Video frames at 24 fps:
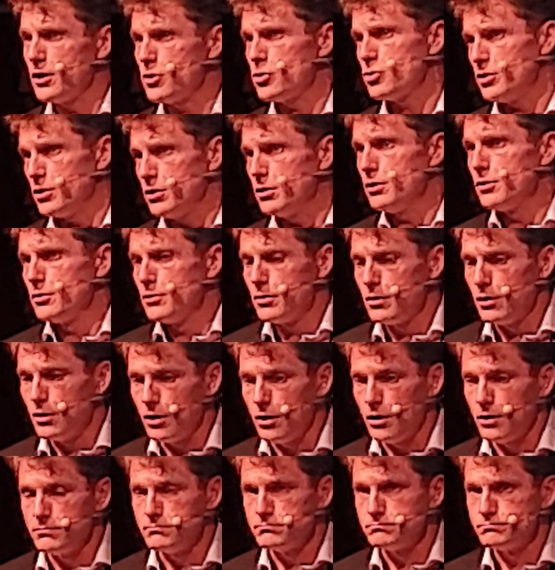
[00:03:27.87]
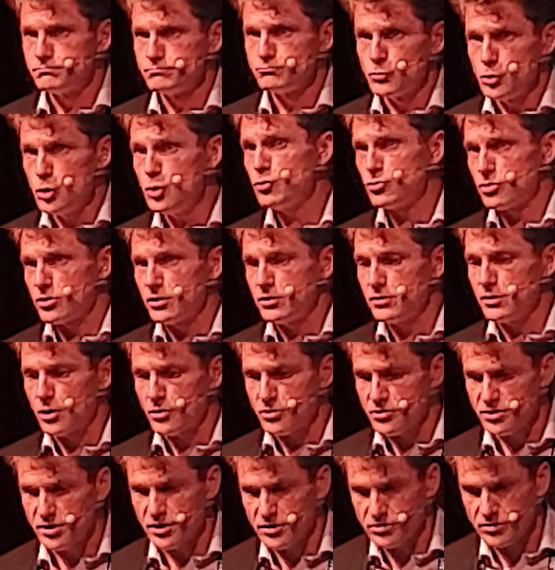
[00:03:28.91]
actually use it in
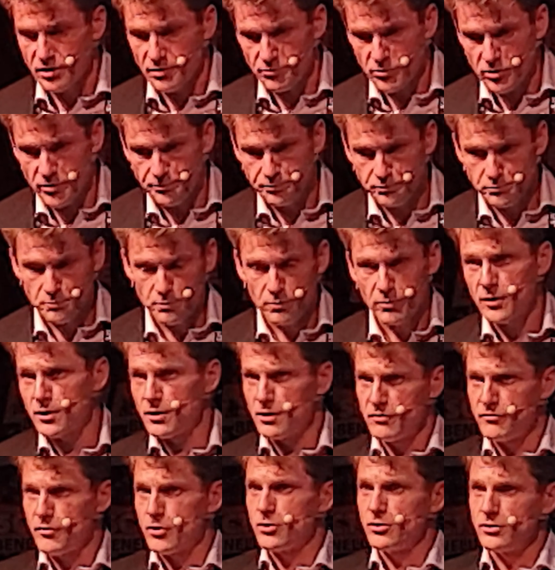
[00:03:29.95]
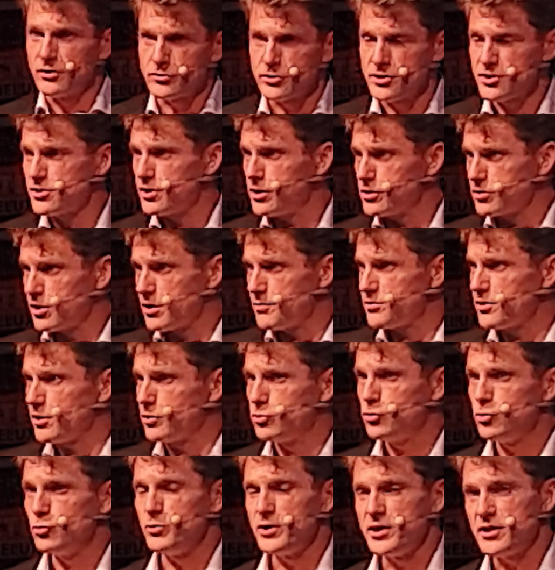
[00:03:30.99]
our systems. If our result comes
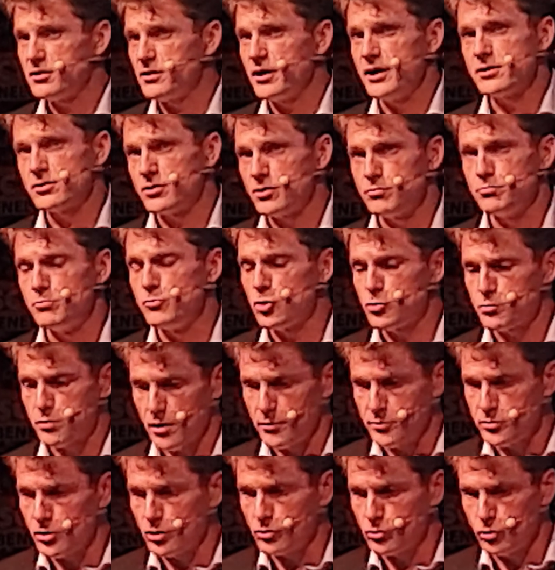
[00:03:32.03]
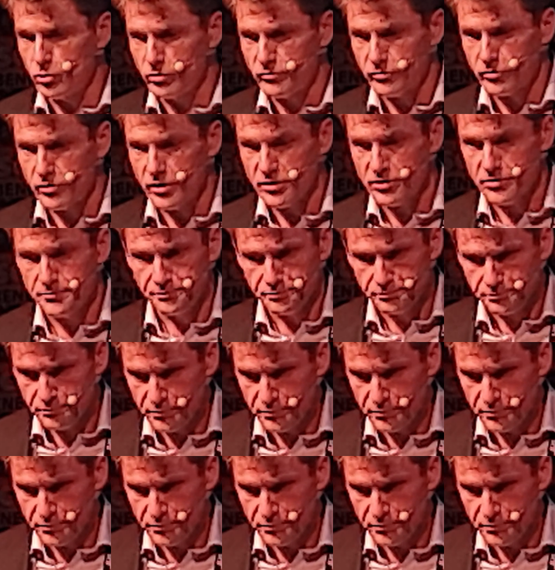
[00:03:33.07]
out 2 weeks later, it's most probably not good for us.